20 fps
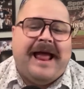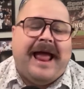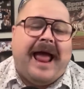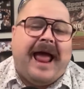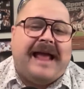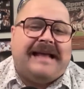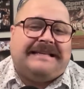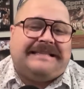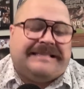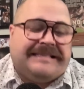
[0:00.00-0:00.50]

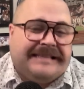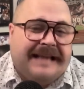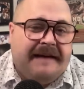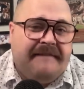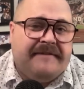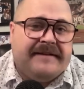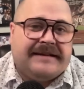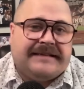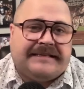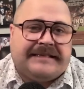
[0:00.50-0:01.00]
A
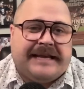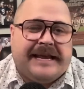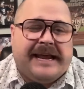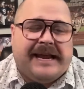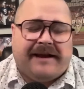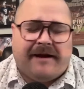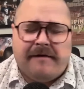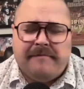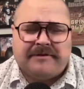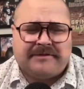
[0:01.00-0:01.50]

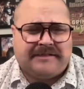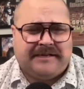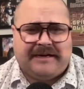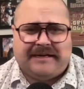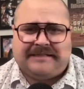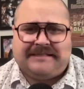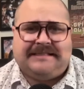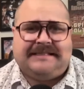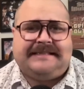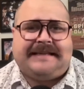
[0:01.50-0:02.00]
17, almost an
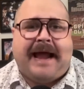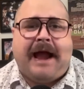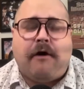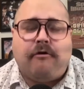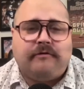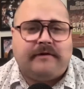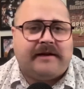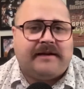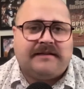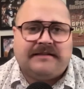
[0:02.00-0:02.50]

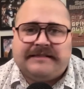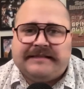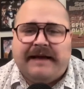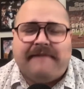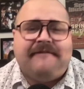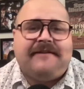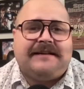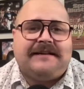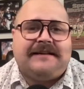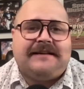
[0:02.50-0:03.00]
astounding
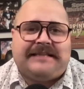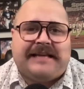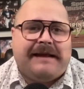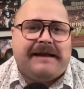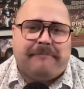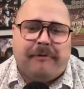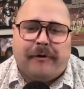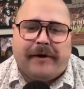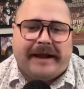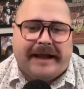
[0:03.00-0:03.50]

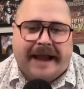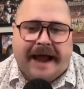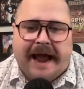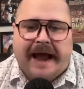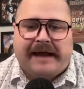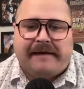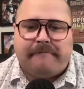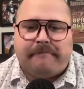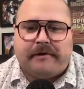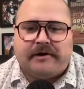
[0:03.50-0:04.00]

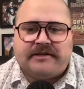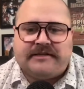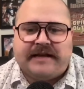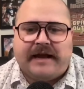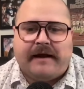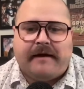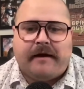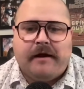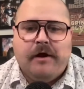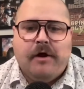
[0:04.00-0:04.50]

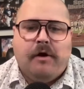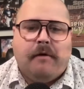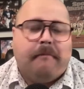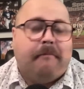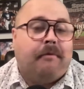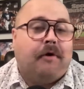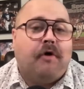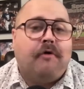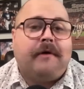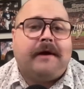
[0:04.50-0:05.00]
17.9%
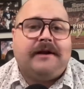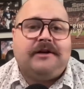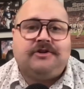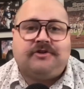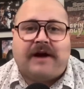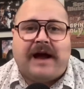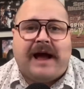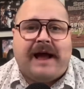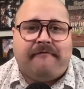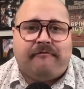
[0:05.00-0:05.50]
broken
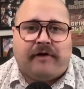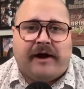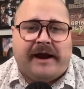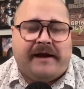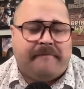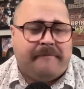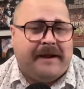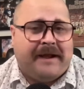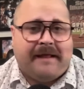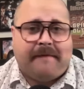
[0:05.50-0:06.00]
drive rate,
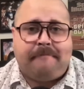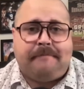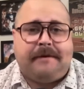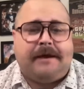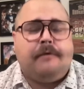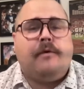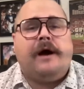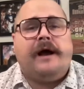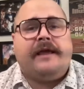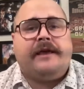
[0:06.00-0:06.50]
meaning
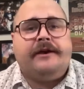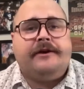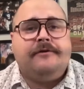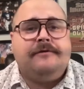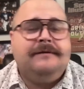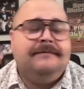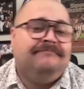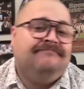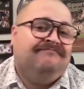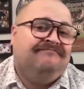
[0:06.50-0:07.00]

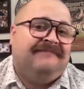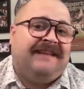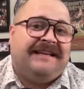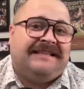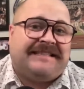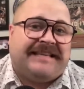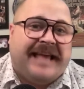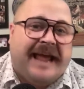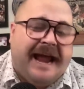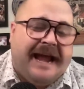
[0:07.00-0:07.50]
BYU
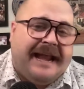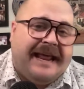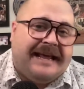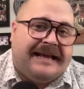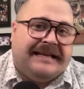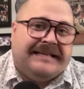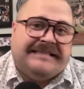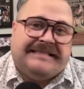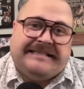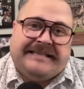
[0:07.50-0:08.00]
is
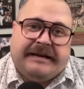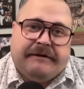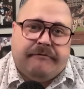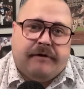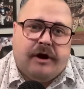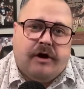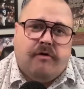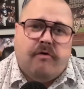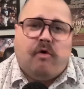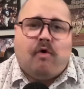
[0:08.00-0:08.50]
gaining
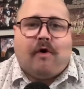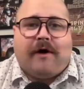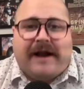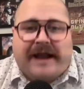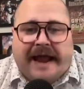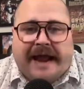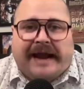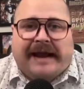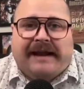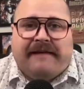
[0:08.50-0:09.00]
0 or
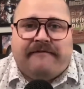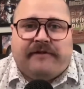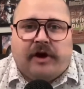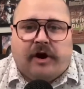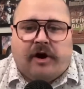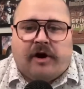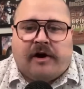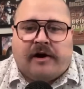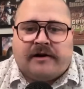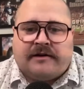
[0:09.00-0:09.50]
negative
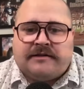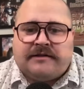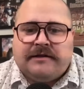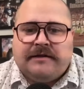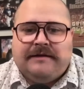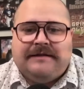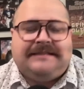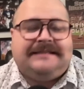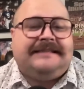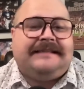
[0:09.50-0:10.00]
yards
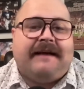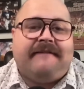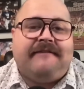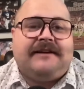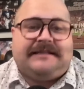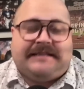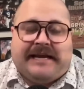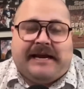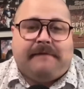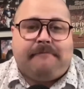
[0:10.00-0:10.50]

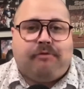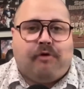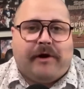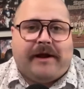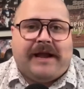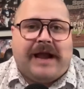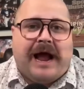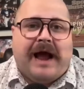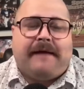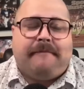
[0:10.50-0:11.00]

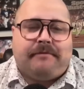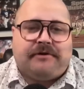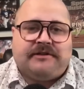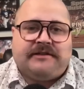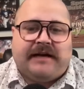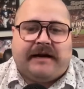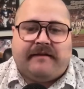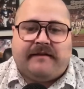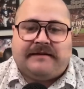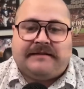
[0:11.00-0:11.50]

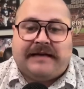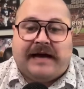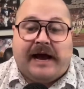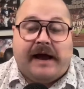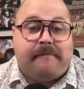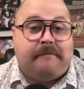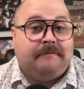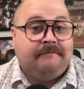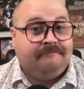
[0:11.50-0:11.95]
17.9% of the time.